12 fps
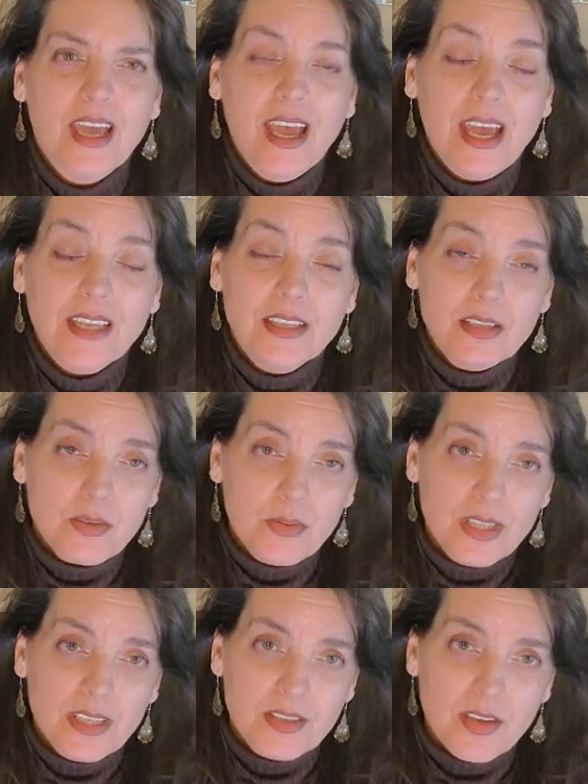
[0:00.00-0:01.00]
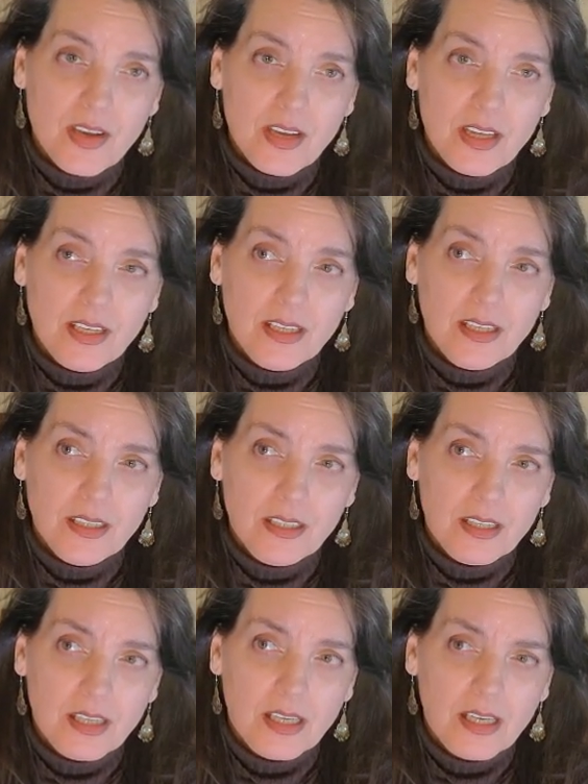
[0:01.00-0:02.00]
And this one is on
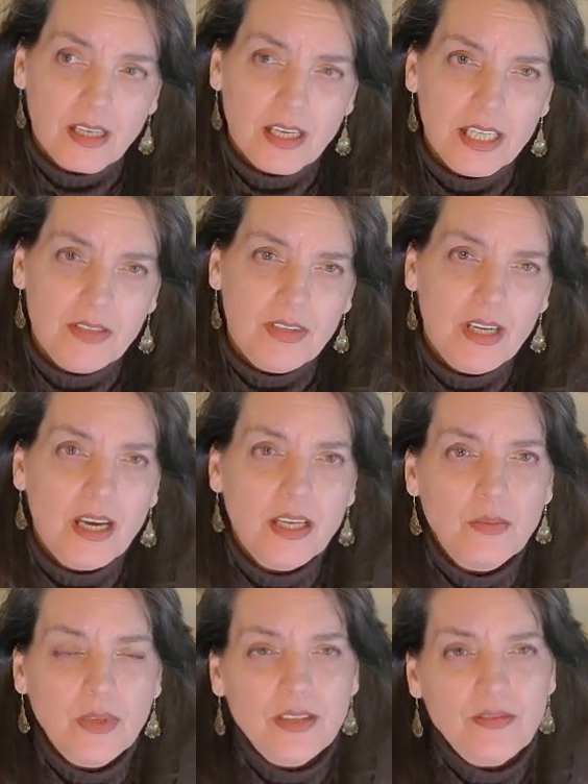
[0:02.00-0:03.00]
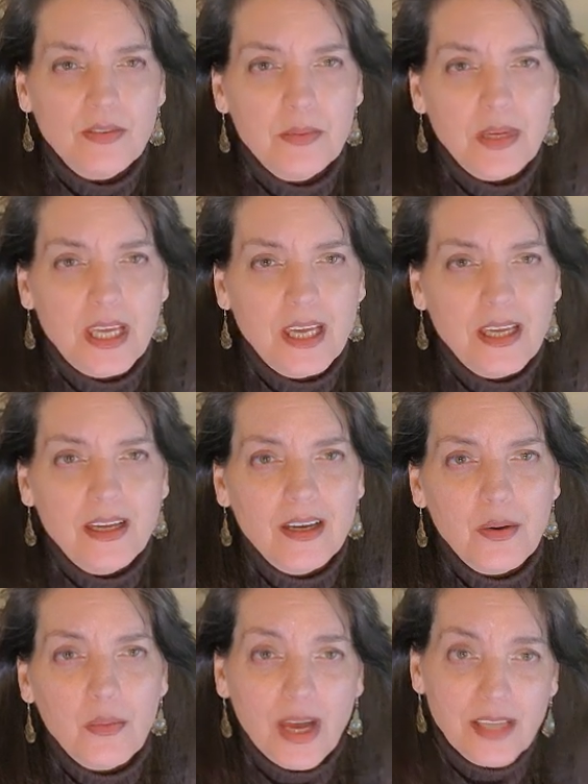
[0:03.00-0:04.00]
kind of an odd one for me,
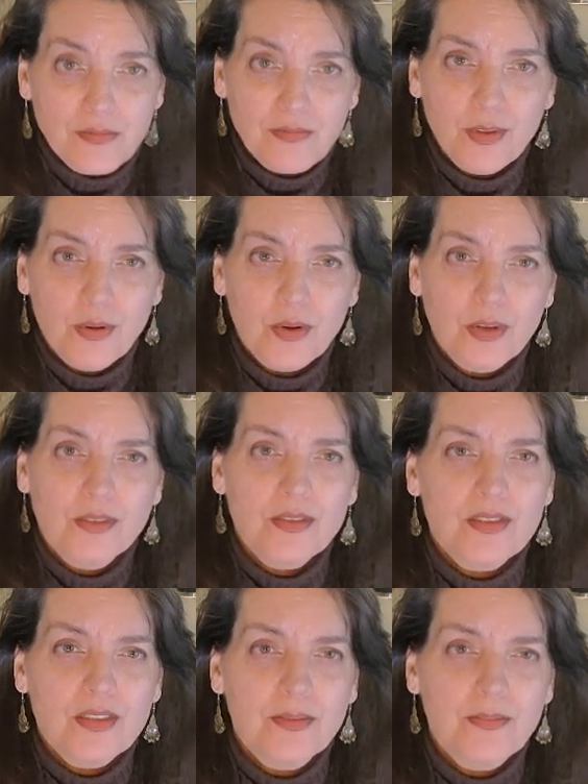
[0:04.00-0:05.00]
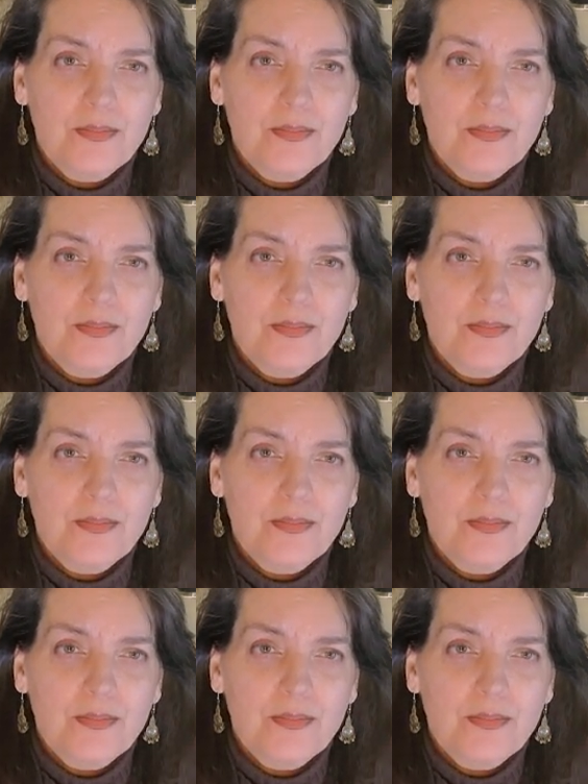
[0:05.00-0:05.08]
white florals.